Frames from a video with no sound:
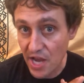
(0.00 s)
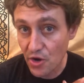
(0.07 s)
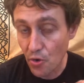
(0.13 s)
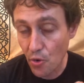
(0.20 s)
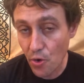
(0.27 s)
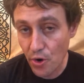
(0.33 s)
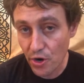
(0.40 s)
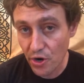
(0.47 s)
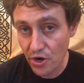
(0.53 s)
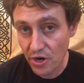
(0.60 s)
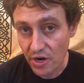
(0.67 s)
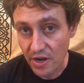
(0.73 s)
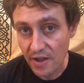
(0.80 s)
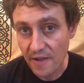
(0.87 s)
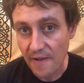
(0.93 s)
in
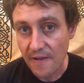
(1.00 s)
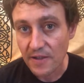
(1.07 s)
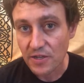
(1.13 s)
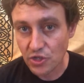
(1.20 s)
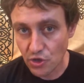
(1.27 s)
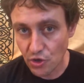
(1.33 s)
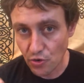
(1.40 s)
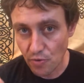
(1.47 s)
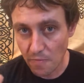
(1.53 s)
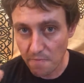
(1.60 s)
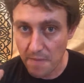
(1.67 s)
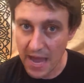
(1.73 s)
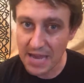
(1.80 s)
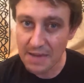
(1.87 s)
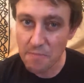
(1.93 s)
order to
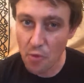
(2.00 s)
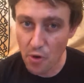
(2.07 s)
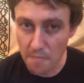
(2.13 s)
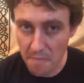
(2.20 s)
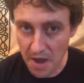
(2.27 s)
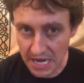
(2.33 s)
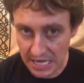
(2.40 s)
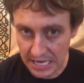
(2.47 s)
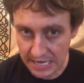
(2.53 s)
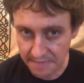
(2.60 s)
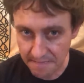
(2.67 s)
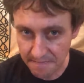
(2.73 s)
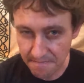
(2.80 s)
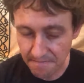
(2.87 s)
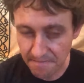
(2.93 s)
make more money.
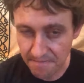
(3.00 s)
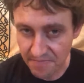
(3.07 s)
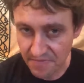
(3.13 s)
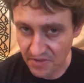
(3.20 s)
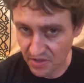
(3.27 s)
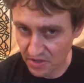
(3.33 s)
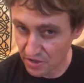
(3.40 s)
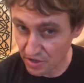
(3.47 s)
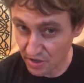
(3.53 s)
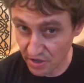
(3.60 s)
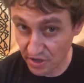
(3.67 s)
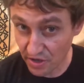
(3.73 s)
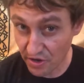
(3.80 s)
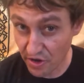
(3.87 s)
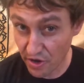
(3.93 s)

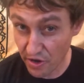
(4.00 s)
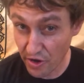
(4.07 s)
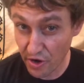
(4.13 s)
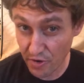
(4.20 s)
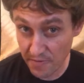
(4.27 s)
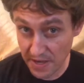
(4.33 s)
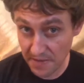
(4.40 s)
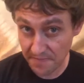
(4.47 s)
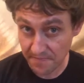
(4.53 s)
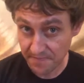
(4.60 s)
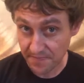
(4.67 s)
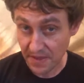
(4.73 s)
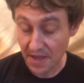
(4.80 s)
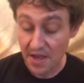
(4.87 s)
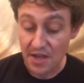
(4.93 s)
You, you hear me?
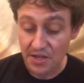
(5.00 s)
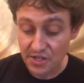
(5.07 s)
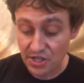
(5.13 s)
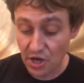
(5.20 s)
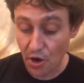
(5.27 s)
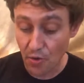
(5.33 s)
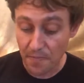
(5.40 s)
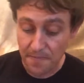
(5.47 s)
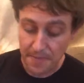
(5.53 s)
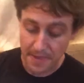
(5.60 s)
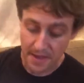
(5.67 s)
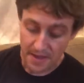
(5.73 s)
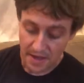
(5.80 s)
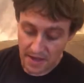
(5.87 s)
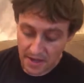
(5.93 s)
So
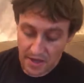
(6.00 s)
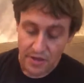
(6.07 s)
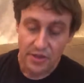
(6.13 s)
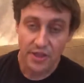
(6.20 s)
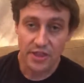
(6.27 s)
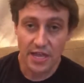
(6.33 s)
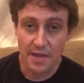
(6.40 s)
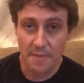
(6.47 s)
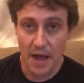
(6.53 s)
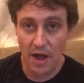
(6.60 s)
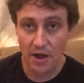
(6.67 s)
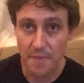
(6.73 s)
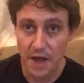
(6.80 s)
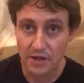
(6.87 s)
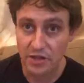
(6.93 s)
the thing about,
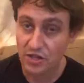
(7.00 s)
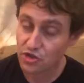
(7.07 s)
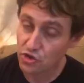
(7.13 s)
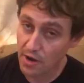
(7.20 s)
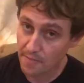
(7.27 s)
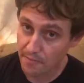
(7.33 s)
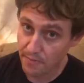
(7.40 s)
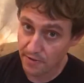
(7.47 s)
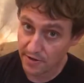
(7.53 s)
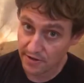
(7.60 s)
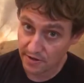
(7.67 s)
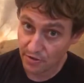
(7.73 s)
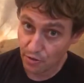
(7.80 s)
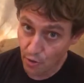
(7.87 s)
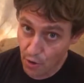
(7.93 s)
about the Trump
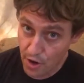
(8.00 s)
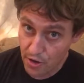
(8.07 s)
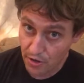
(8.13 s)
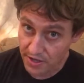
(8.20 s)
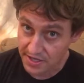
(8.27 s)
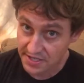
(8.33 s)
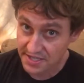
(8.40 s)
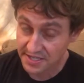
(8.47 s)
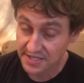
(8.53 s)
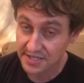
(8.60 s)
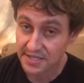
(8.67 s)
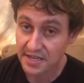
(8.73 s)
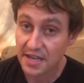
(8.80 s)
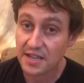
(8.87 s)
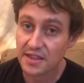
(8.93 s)

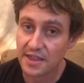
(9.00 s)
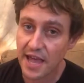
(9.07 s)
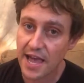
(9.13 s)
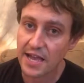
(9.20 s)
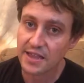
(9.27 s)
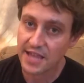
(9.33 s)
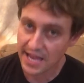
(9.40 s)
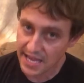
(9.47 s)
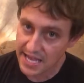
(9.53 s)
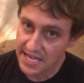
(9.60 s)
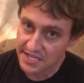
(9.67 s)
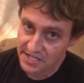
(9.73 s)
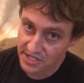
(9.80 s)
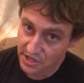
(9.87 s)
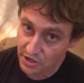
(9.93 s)
loyalists that, that he
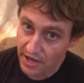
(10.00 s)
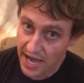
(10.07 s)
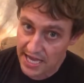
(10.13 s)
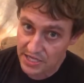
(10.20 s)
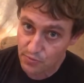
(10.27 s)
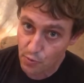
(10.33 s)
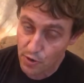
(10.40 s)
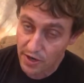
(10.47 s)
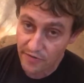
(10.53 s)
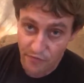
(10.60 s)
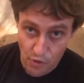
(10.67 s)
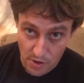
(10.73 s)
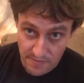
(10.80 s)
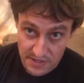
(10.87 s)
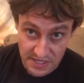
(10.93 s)
still has working
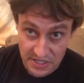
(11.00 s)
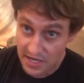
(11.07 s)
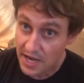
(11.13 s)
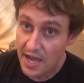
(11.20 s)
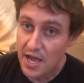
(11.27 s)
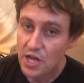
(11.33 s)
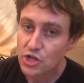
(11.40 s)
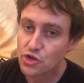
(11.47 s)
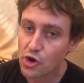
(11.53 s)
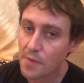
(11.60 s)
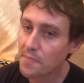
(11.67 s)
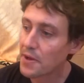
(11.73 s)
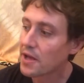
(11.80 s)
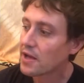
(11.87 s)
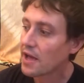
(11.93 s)
for him, because Trump,
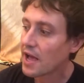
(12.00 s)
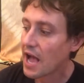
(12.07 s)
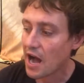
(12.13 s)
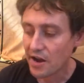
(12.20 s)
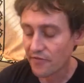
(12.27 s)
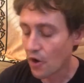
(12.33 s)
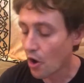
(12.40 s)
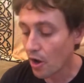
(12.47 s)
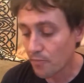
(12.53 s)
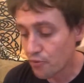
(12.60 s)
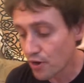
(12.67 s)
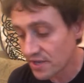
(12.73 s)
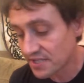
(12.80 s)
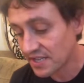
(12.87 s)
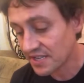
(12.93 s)
out of all
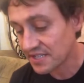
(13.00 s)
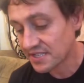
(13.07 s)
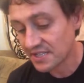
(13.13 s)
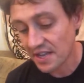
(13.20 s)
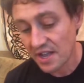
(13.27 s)
presidents,